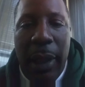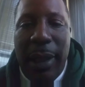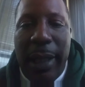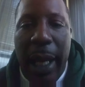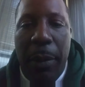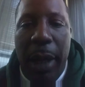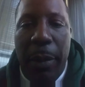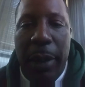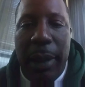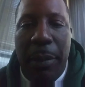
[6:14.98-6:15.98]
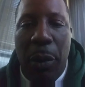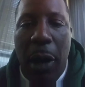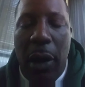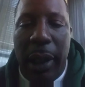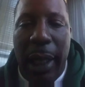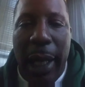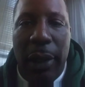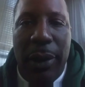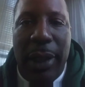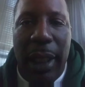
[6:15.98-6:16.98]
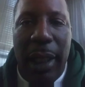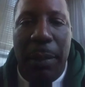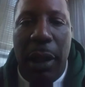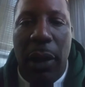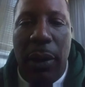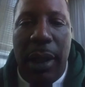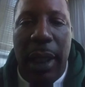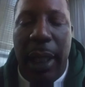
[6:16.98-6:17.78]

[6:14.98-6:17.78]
Same way with Milwaukee. I don't see him closing the